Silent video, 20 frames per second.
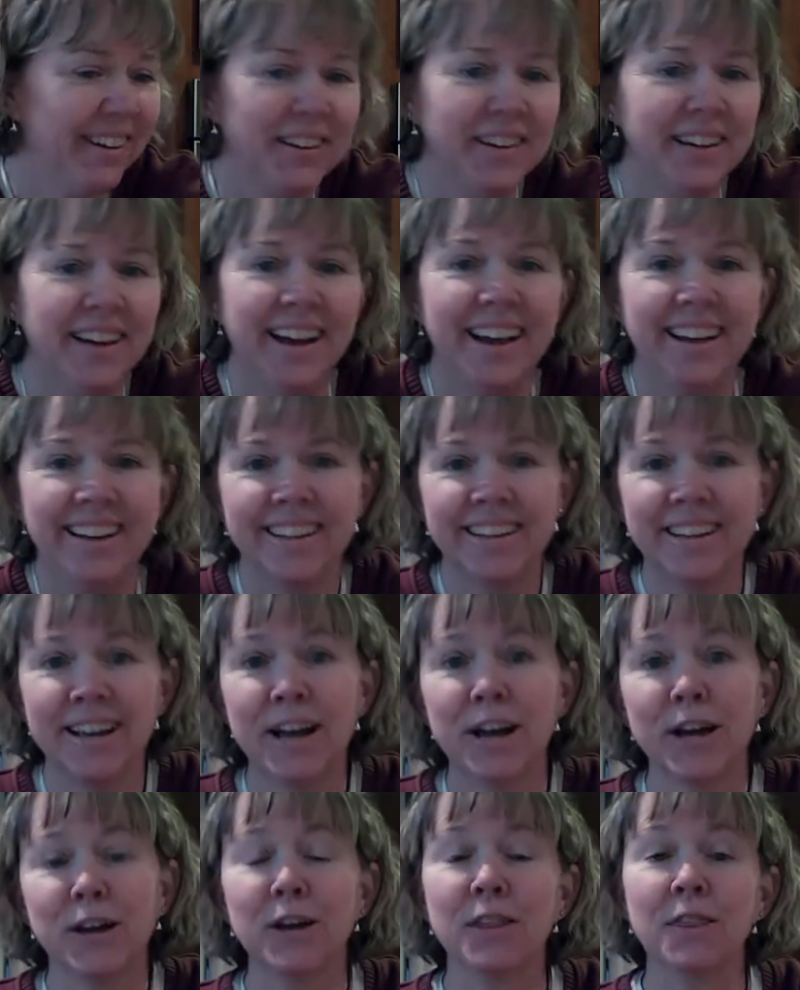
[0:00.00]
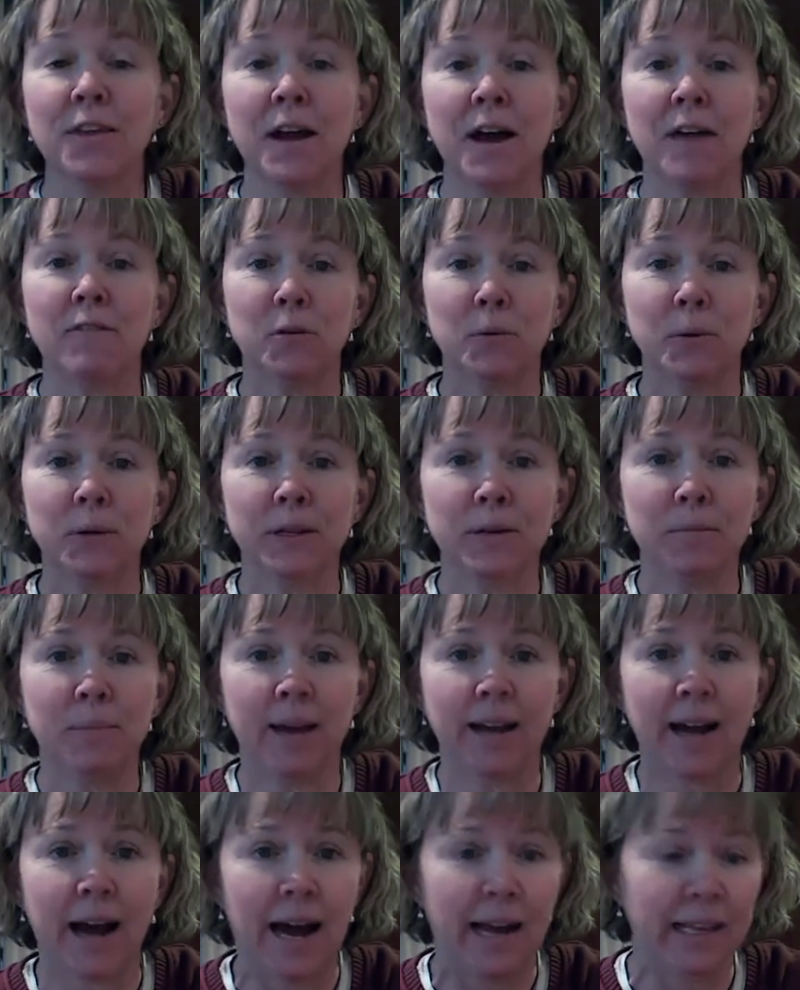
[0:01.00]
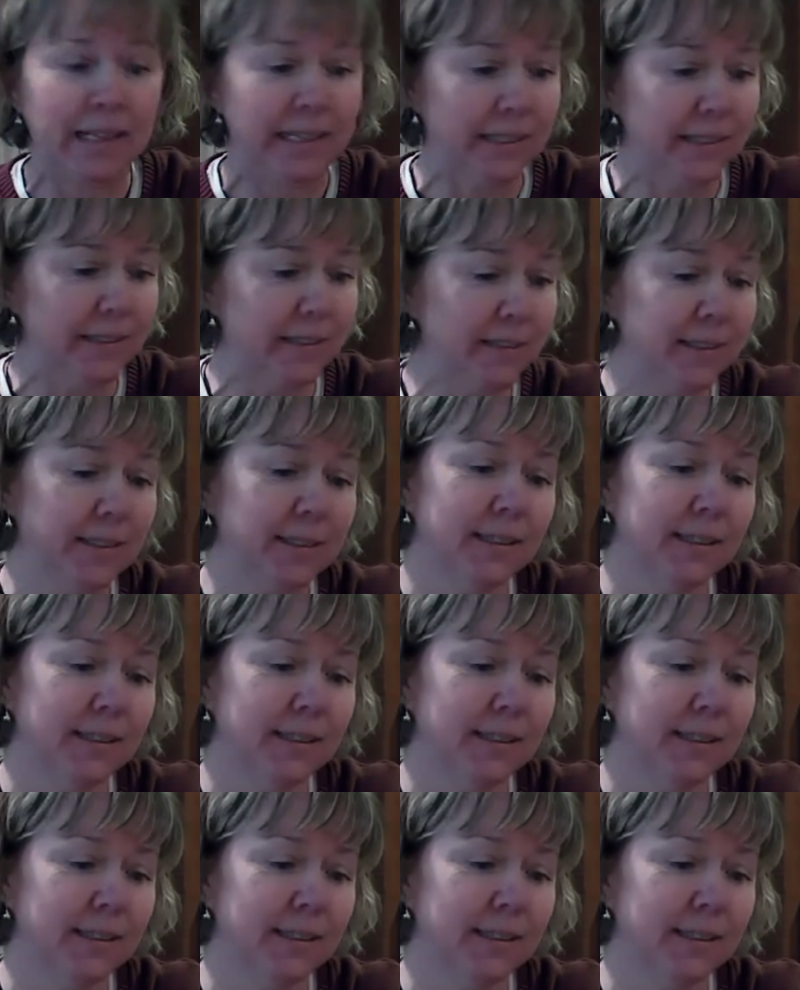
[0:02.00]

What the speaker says: Okay, good thing I have a really big island